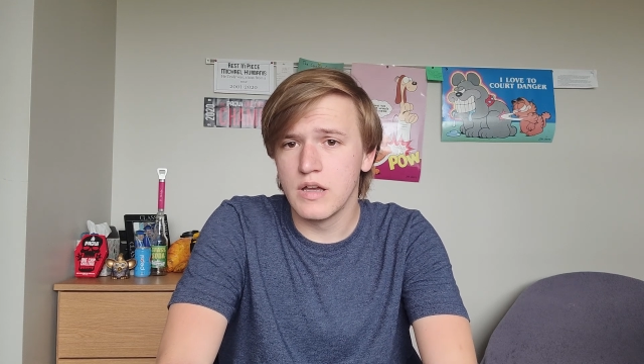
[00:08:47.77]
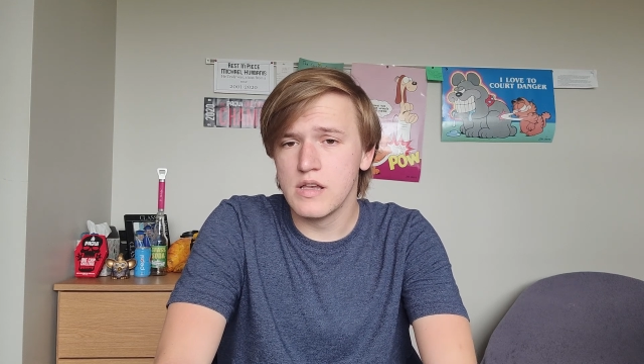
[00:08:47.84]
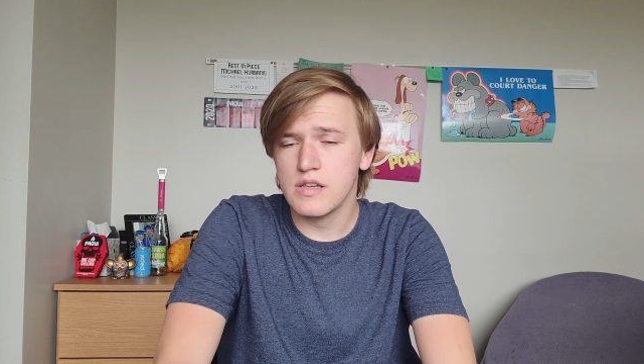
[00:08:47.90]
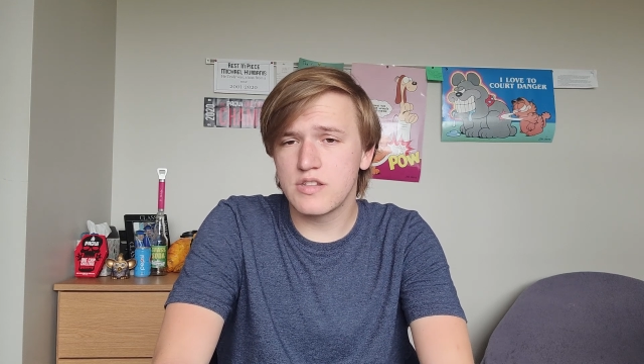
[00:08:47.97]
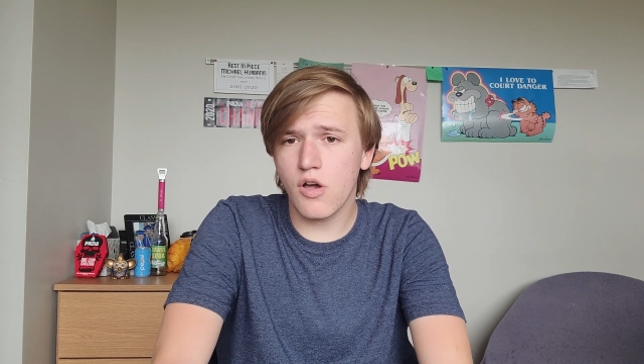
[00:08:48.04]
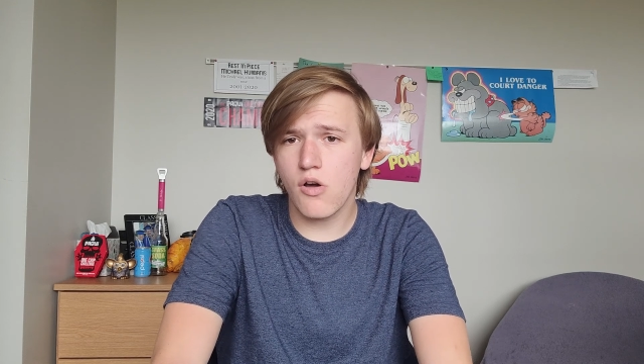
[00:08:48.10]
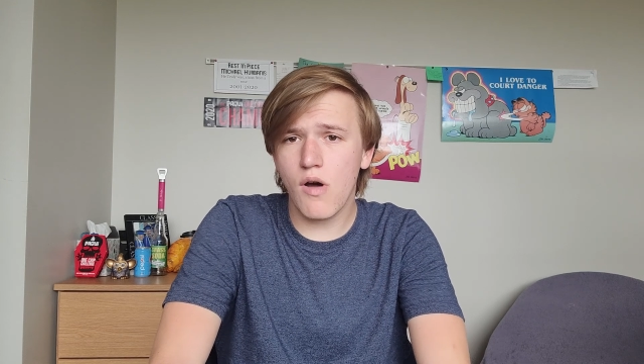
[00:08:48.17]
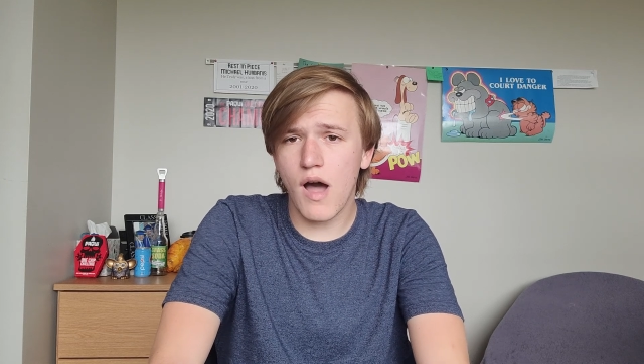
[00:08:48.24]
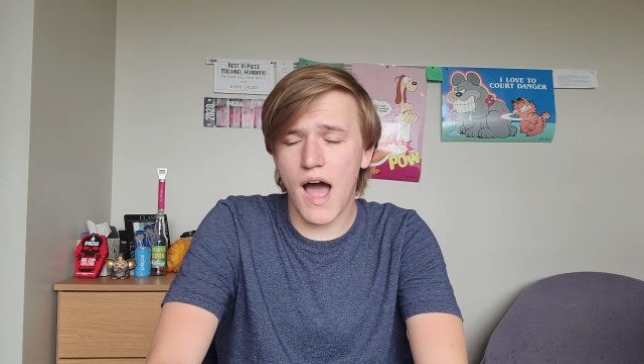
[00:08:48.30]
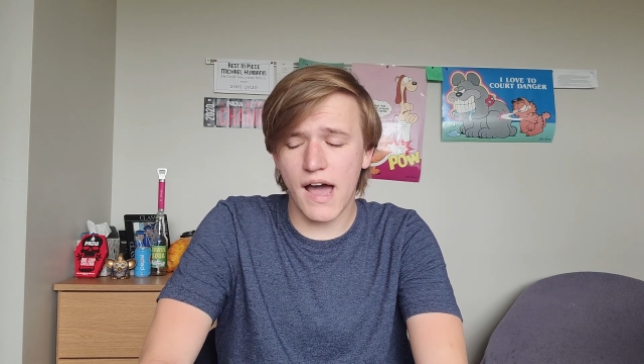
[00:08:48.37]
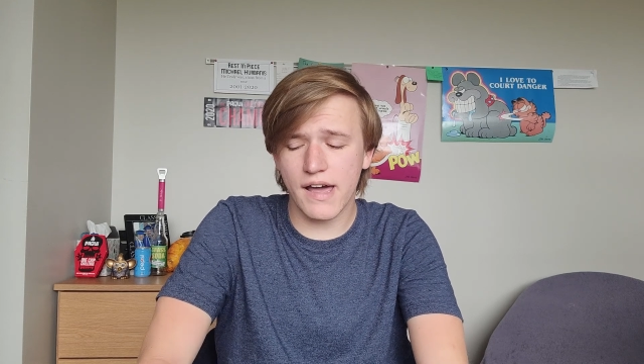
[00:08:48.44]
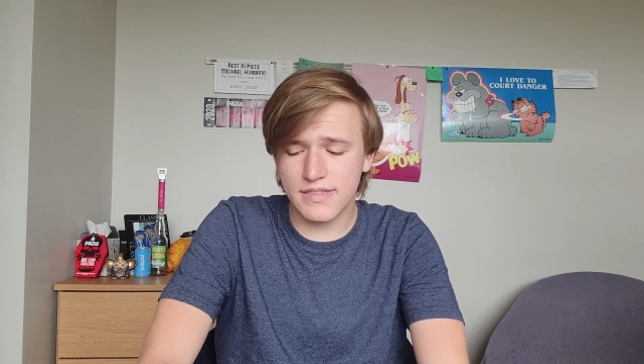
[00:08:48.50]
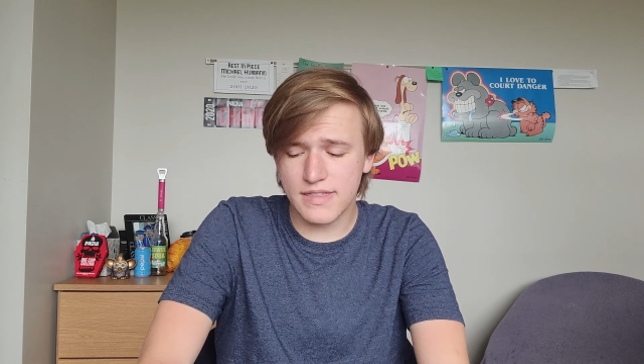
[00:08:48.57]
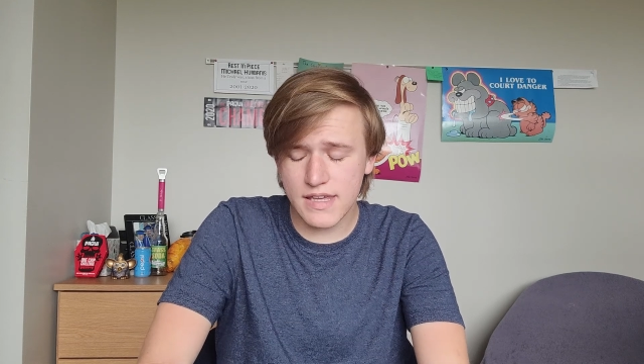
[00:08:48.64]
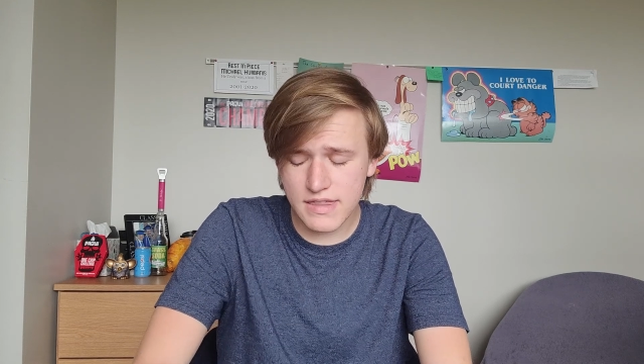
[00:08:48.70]
So
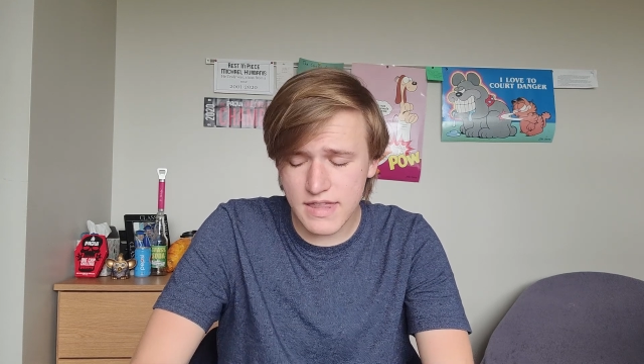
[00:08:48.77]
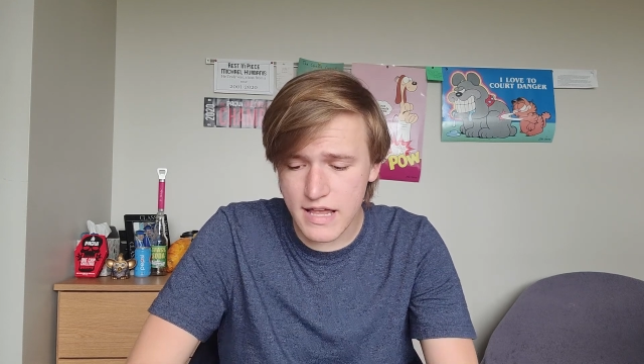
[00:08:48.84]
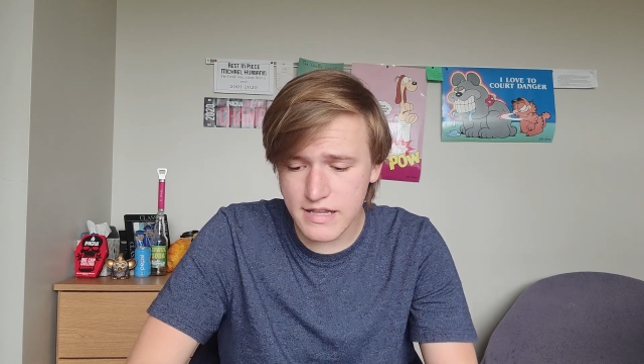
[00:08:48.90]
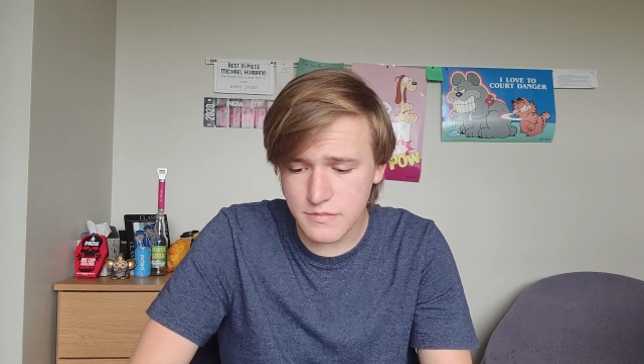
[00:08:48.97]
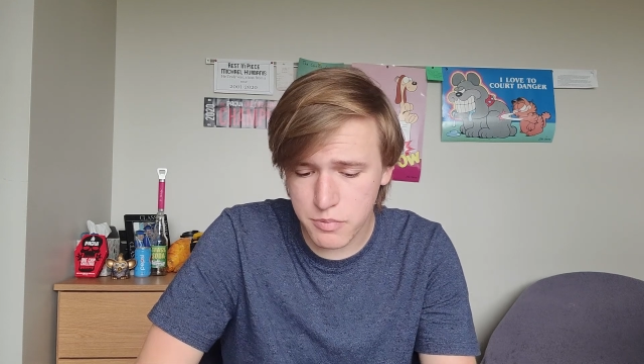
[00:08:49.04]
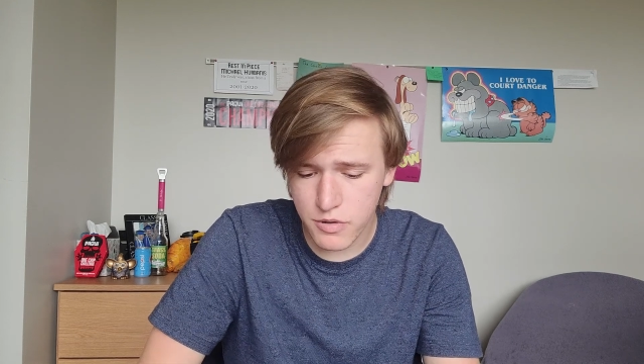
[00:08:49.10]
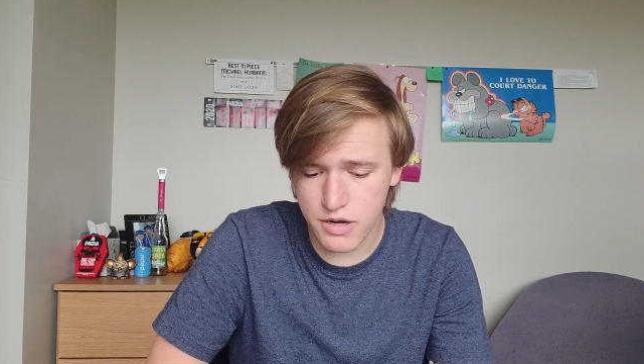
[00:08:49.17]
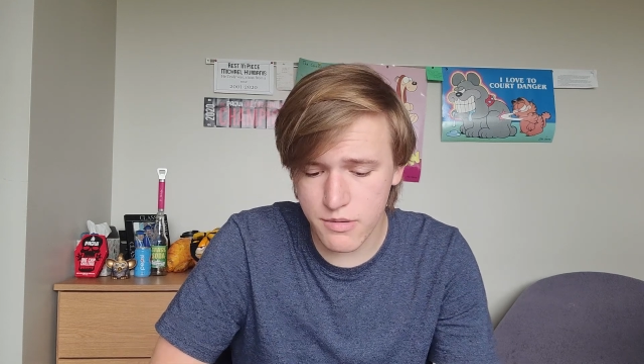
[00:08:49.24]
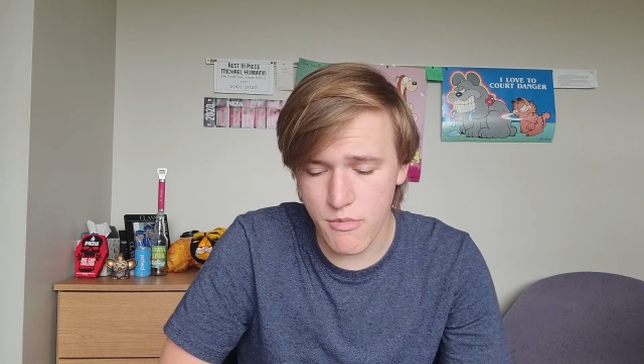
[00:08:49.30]
I think that's pretty